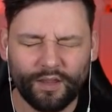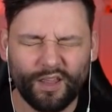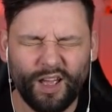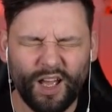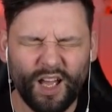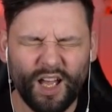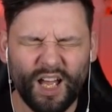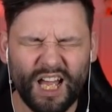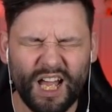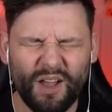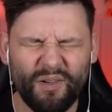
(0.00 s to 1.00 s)

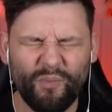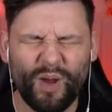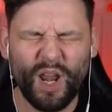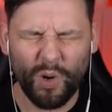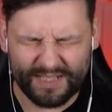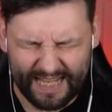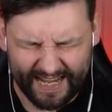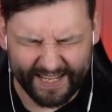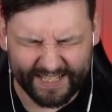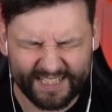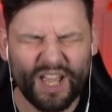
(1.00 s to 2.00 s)
uh, where the hotel
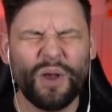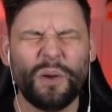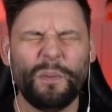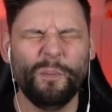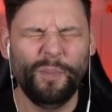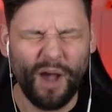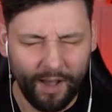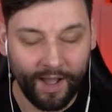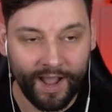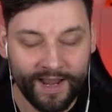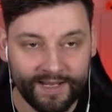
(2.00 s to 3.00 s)
is
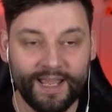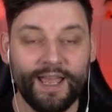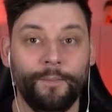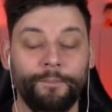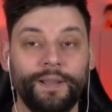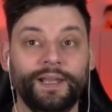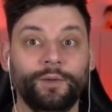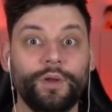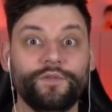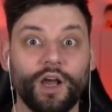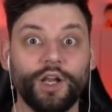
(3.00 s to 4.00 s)
behind it, meaning
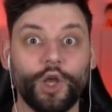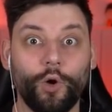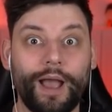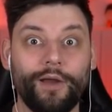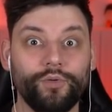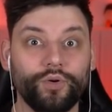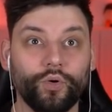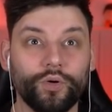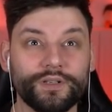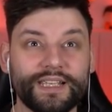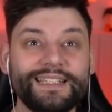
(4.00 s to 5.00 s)
we've got to go
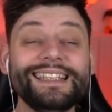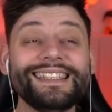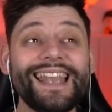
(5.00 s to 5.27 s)
outdoors. Is this an